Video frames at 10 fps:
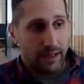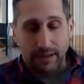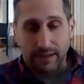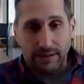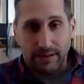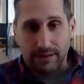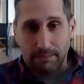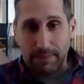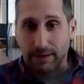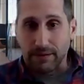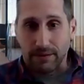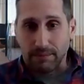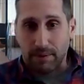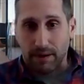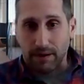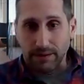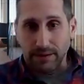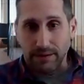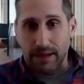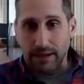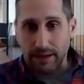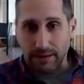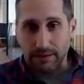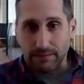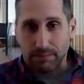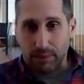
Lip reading: I think is a pinnacle part to any